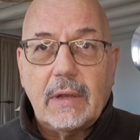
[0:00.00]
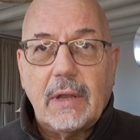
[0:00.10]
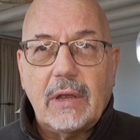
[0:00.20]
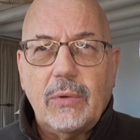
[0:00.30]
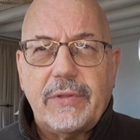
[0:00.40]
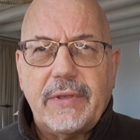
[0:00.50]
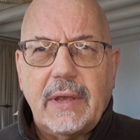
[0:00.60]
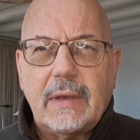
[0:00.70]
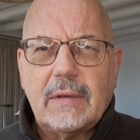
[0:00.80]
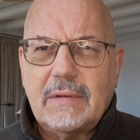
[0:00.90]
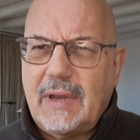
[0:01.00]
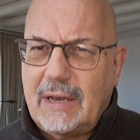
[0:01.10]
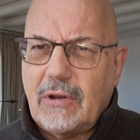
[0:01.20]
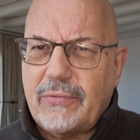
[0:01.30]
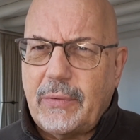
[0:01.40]
Now you would think
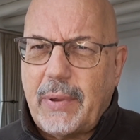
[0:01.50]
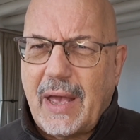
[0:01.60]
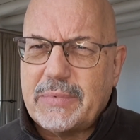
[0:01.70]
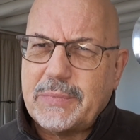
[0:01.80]
den Löffel perhaps,